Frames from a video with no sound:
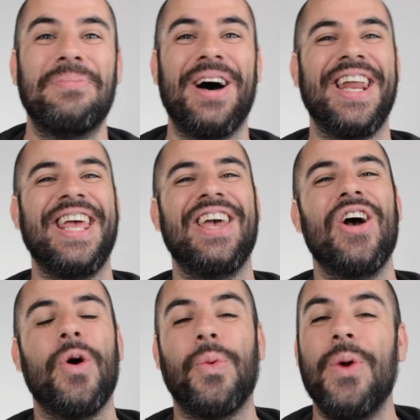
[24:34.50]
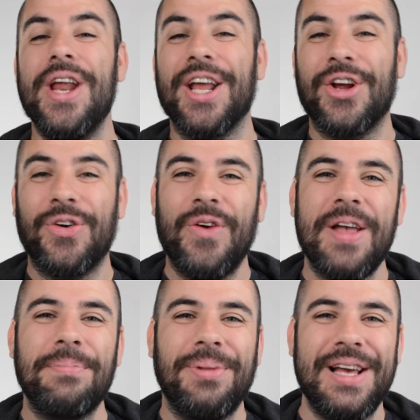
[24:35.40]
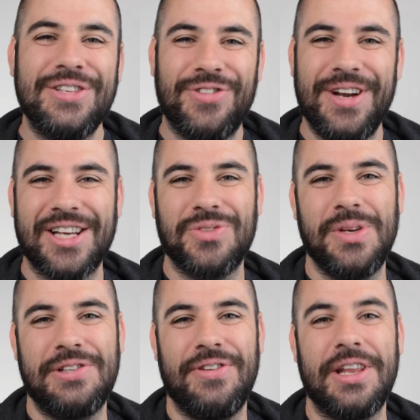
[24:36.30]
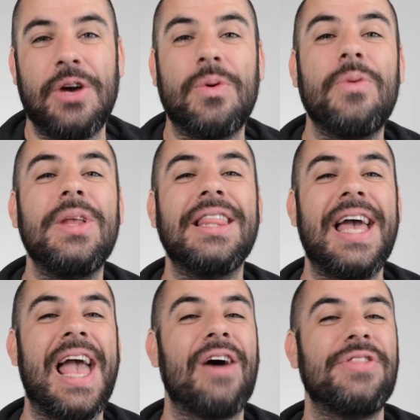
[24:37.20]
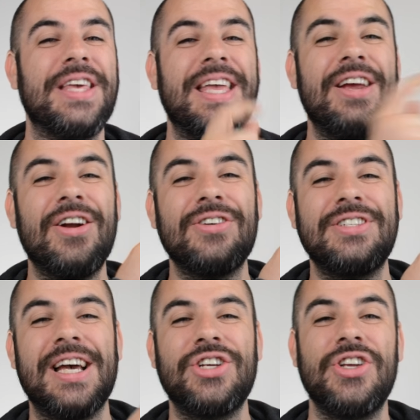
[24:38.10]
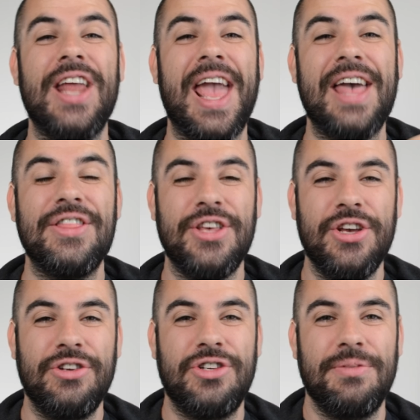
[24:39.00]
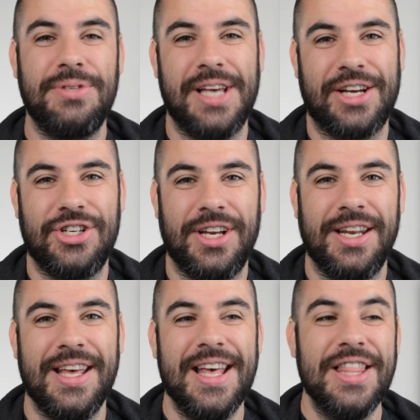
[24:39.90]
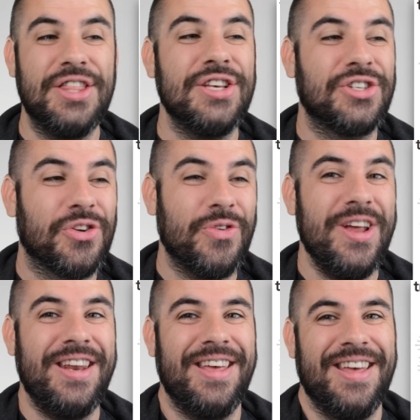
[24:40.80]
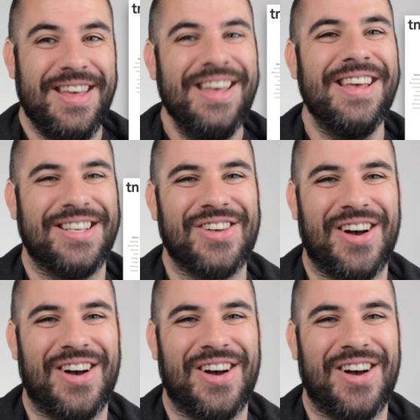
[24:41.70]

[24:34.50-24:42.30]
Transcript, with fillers: buddy. We're in a great place for next week's video where we lay out the hero section and the YouTube section. This grid is